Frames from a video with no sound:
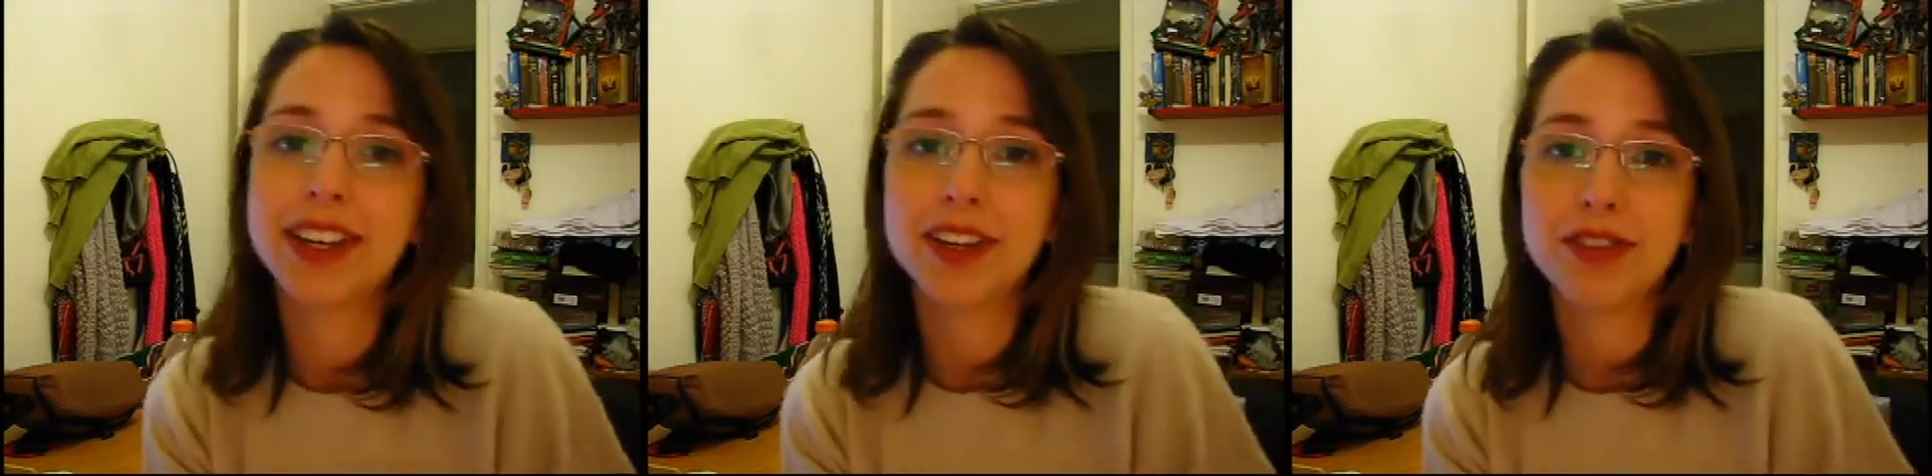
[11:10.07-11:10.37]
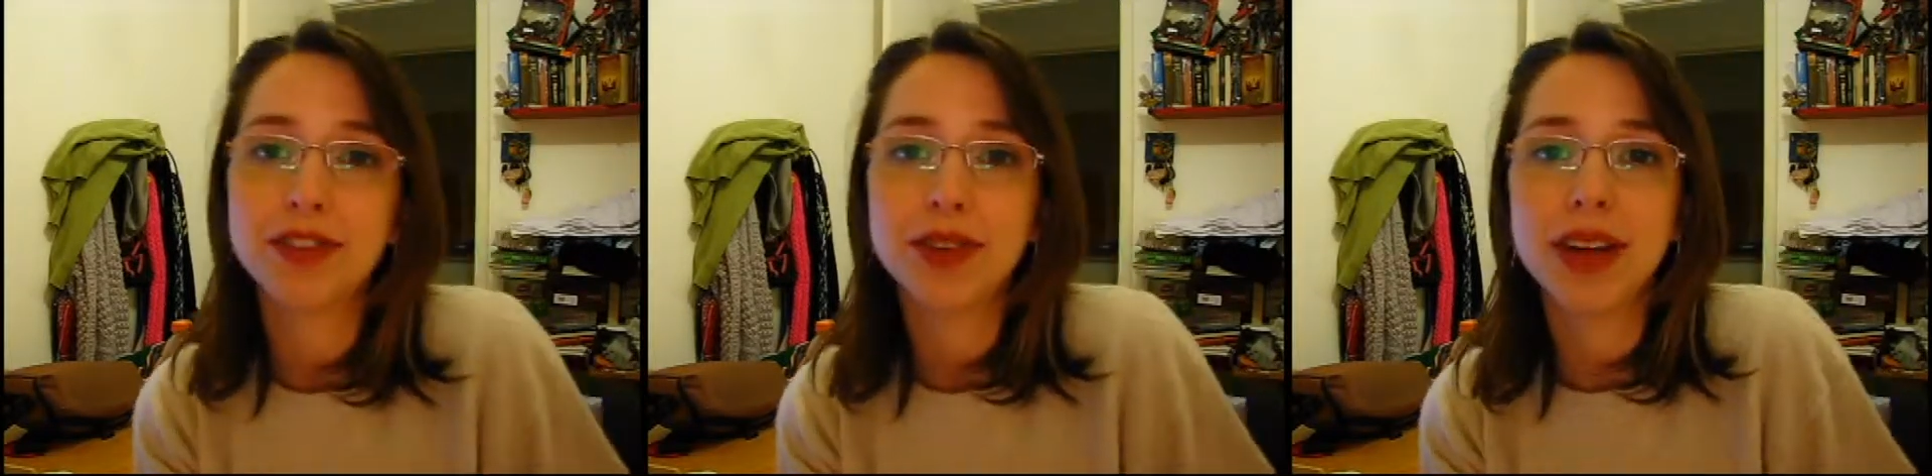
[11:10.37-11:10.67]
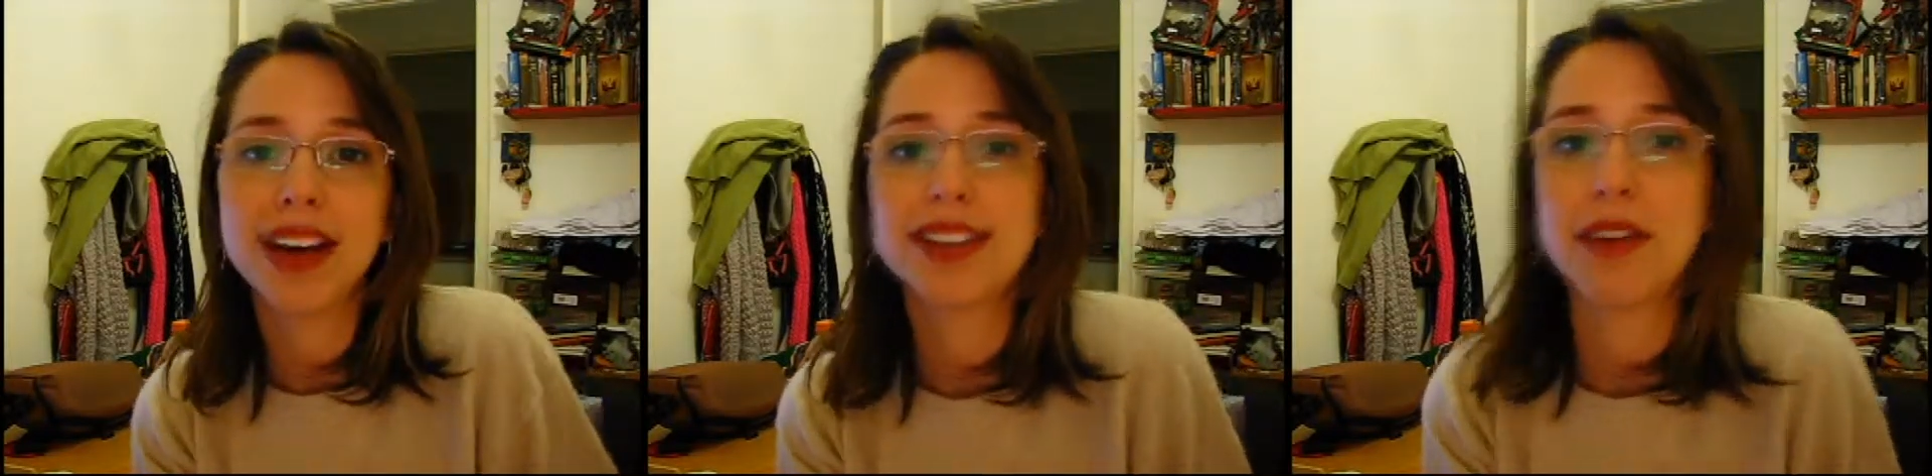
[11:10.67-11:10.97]
if you
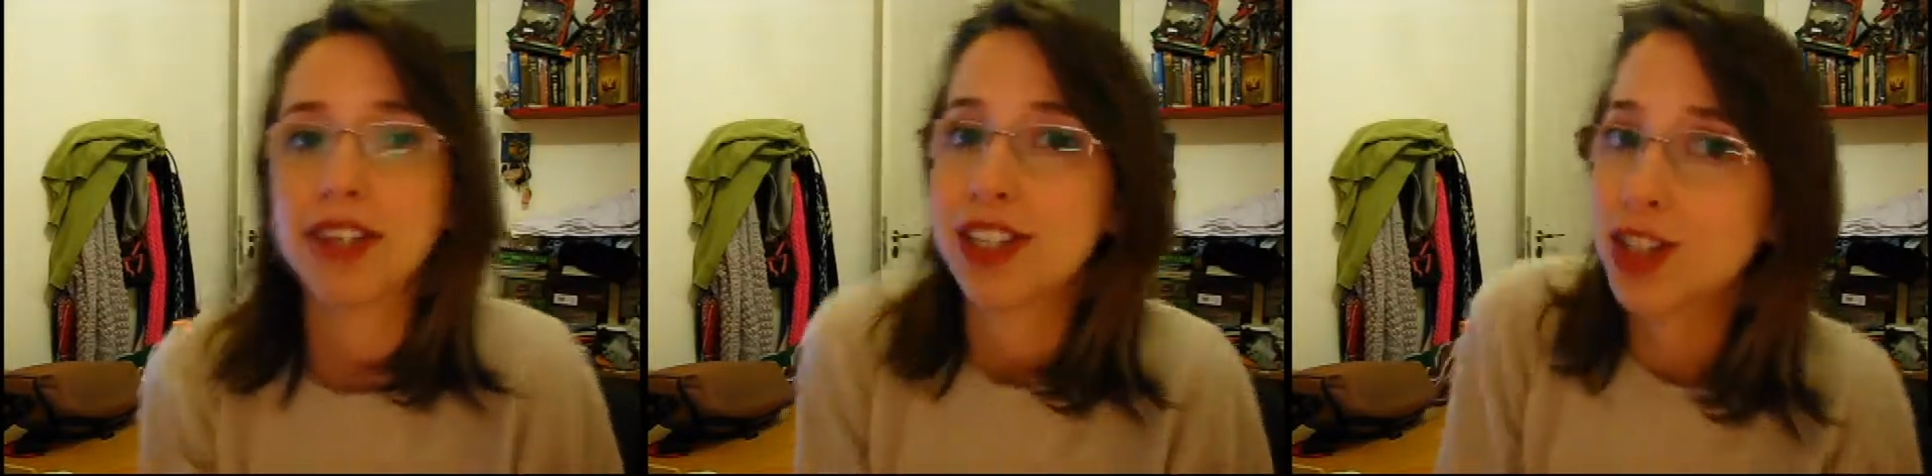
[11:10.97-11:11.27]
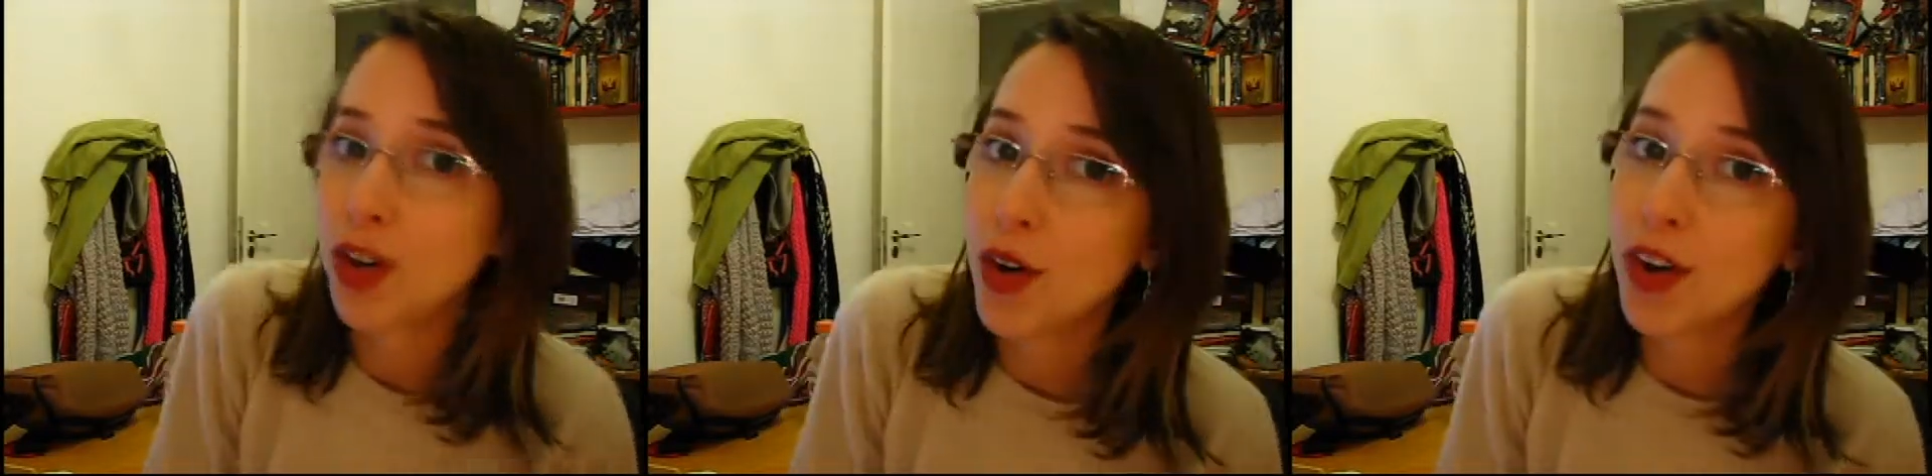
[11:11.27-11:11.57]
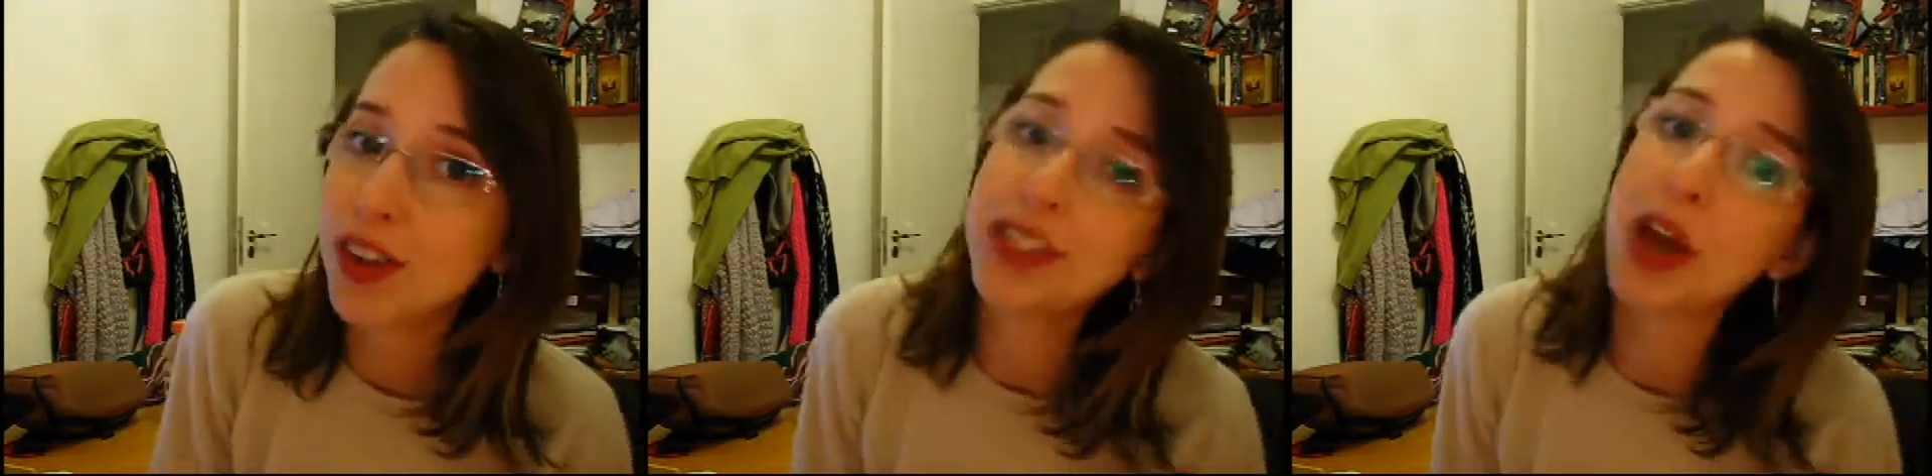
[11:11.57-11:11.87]
guys have essential
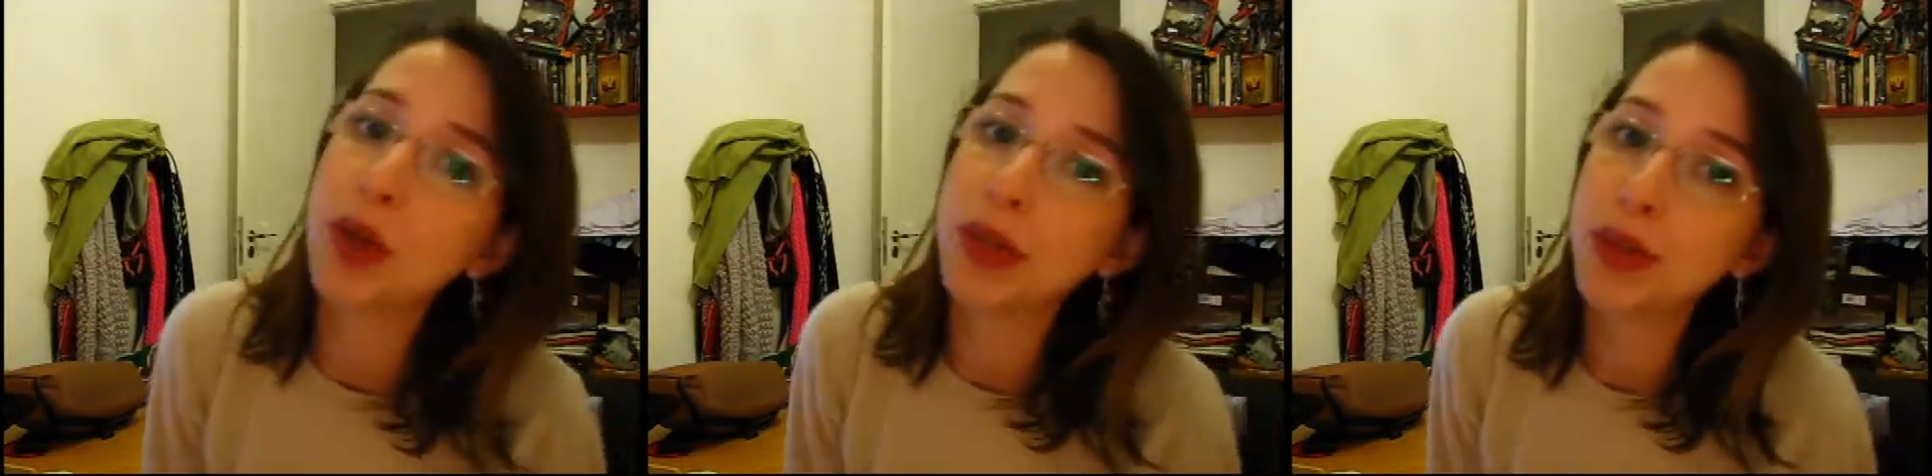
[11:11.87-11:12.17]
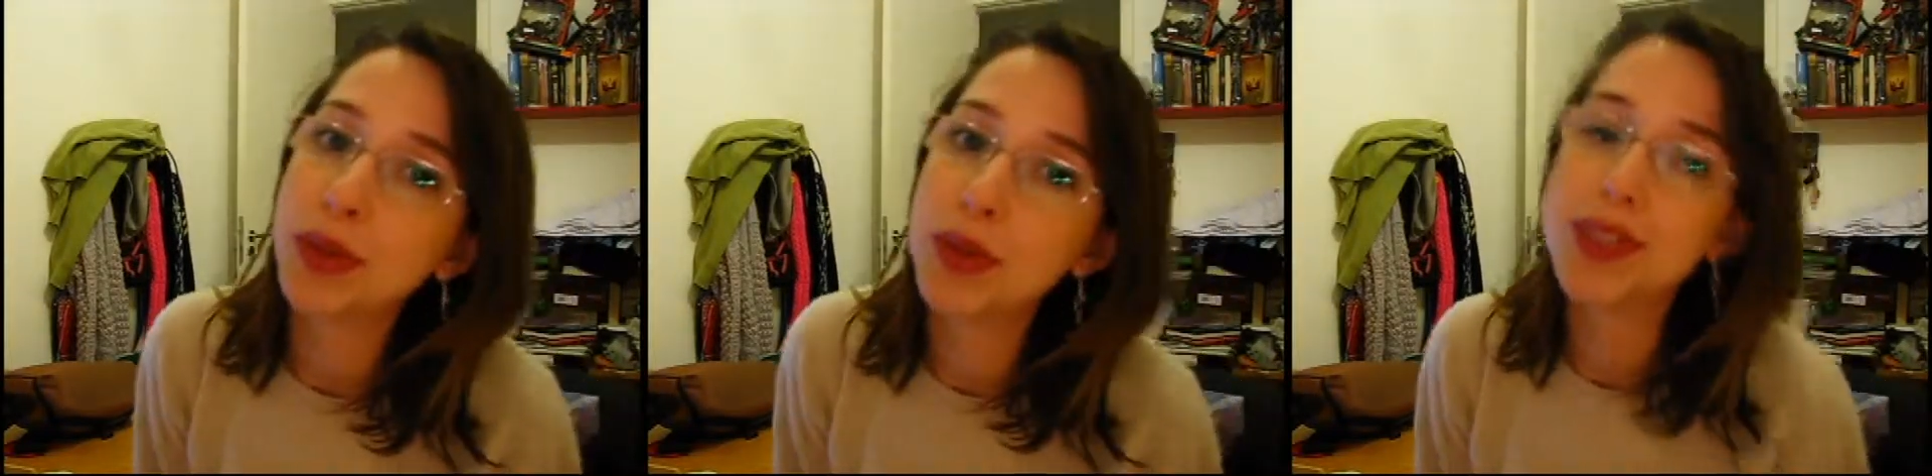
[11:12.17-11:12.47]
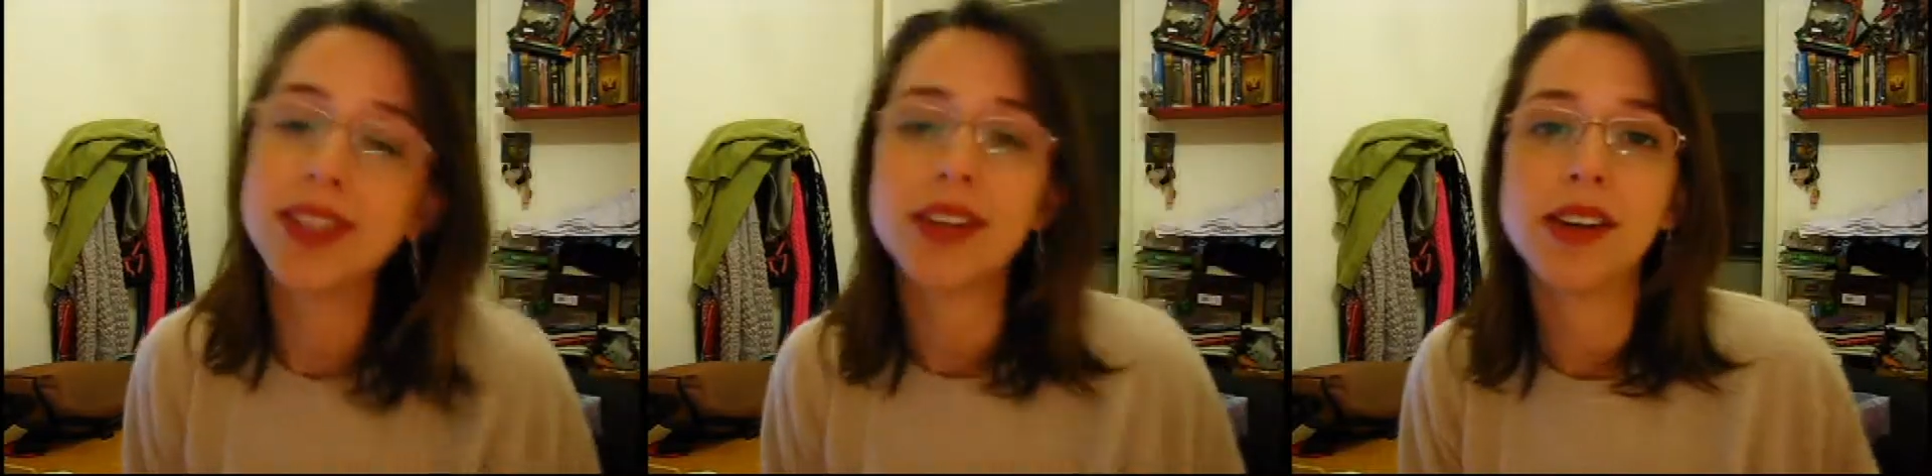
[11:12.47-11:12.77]
oils, how you
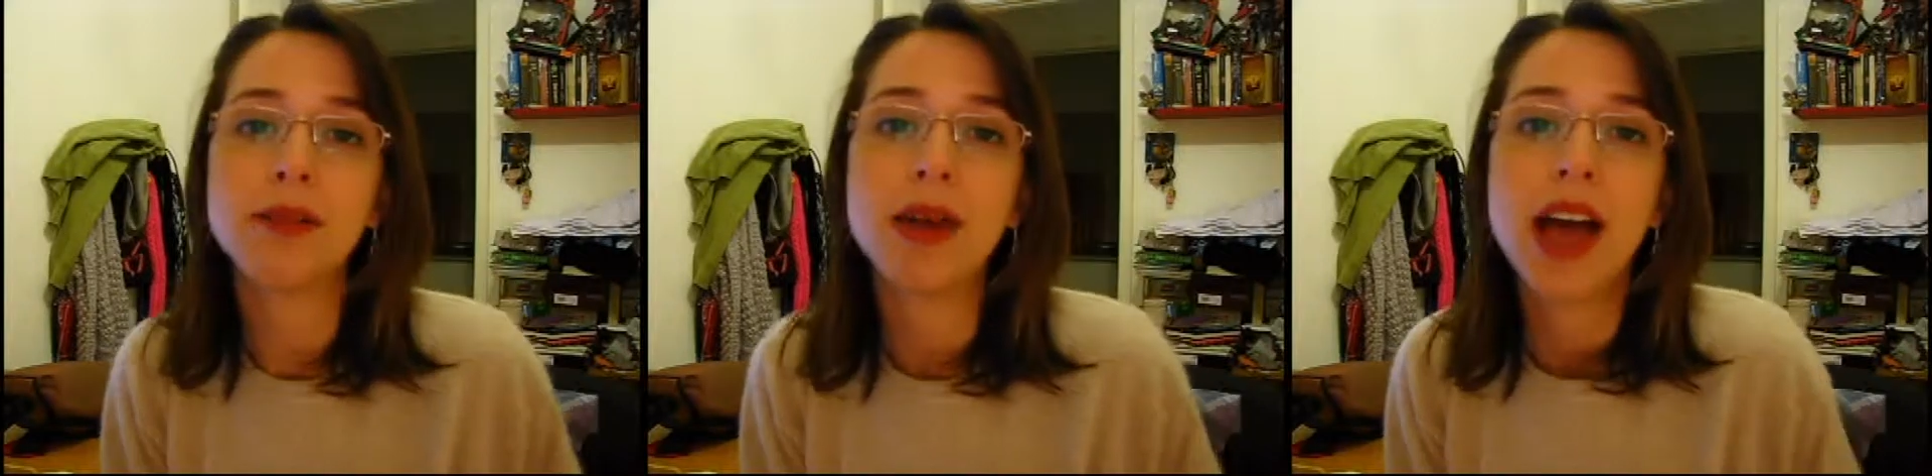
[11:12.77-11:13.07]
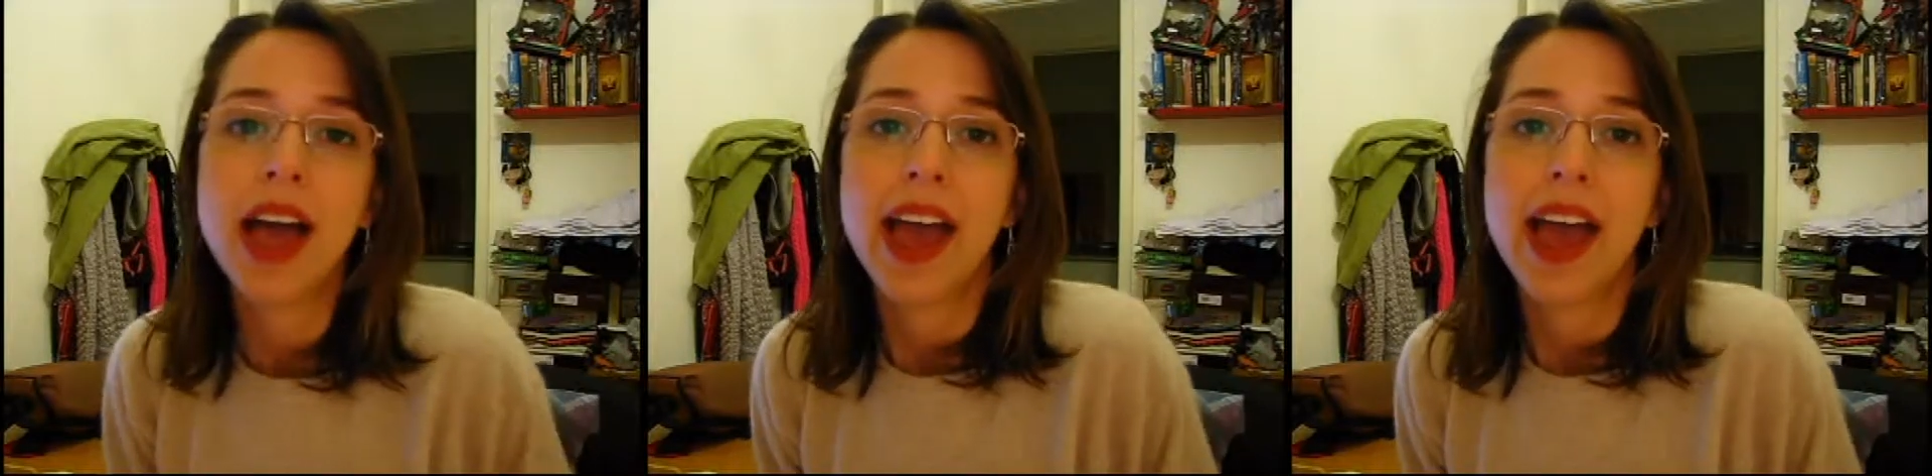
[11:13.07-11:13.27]
use them.